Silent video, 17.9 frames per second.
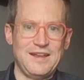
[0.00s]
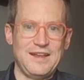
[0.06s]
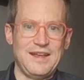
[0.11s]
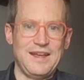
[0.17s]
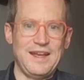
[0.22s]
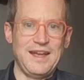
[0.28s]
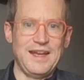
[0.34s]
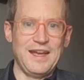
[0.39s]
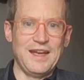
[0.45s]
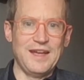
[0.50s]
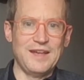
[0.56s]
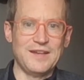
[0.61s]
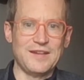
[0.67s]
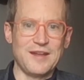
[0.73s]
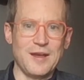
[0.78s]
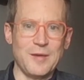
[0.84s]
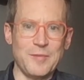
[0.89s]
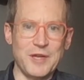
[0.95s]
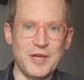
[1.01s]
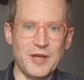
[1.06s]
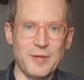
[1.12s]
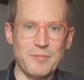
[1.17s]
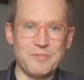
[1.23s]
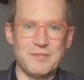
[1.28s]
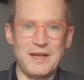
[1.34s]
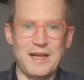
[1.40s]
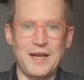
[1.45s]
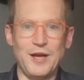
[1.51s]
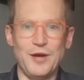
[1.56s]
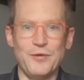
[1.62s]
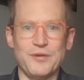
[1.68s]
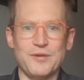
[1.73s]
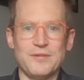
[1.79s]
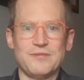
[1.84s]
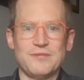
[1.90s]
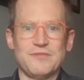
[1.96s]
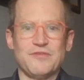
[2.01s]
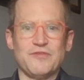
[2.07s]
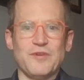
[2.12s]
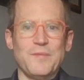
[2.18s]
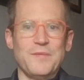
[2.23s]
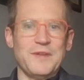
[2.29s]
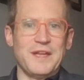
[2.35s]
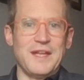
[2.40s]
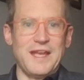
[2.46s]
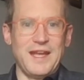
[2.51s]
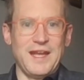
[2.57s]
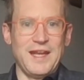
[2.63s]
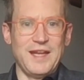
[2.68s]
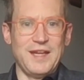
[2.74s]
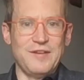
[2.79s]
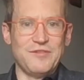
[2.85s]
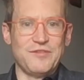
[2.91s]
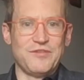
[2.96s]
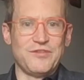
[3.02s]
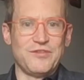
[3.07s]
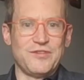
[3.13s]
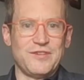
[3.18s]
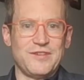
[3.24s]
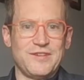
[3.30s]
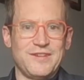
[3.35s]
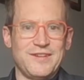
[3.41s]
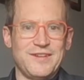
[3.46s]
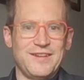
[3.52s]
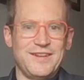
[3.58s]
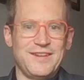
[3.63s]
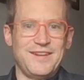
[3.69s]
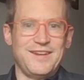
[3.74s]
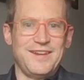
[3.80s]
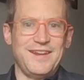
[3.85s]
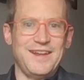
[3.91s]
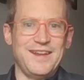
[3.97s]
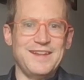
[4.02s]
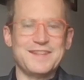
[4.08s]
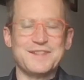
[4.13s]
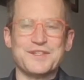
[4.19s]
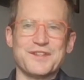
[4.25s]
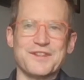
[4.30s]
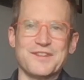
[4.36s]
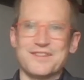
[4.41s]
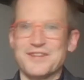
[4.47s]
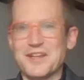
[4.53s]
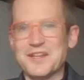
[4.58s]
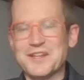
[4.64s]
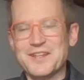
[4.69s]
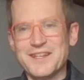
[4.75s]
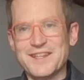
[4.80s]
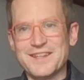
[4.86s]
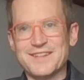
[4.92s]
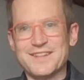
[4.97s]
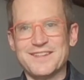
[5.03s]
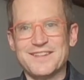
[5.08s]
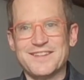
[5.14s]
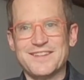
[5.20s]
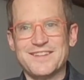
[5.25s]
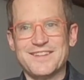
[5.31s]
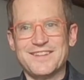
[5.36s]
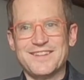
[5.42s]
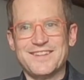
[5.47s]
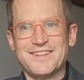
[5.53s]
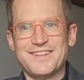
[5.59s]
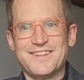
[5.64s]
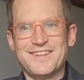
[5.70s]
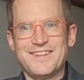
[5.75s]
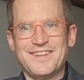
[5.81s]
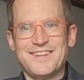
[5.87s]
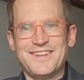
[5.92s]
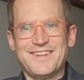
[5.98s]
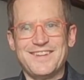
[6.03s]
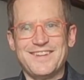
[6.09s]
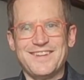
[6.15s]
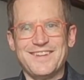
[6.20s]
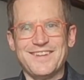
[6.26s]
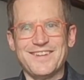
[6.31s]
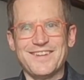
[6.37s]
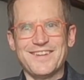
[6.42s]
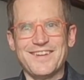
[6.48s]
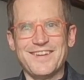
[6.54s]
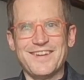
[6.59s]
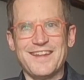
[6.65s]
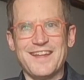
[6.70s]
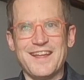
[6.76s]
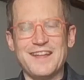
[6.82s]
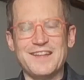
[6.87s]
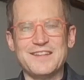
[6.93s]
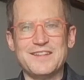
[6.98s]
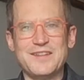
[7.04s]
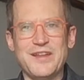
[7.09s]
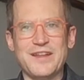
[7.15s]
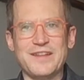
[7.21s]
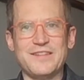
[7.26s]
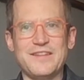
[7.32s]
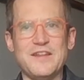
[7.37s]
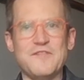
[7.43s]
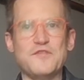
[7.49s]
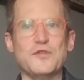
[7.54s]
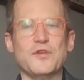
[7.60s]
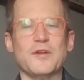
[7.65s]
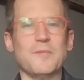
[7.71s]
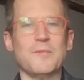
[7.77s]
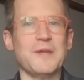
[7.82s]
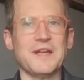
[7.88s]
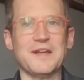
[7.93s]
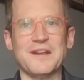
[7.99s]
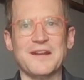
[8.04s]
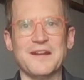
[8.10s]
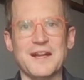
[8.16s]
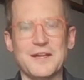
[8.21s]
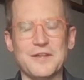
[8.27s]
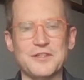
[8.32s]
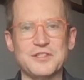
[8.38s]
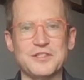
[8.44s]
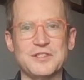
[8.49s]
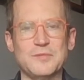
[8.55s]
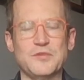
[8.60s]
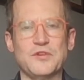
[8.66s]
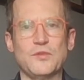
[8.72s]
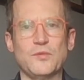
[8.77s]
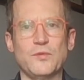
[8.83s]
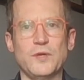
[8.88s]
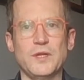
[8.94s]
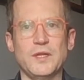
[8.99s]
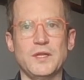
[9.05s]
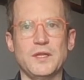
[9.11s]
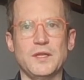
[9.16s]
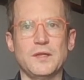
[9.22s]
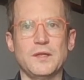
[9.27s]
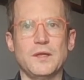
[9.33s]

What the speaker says: and coming up out from the cave and into the sunlight. Okay, and see if you can make an analogy between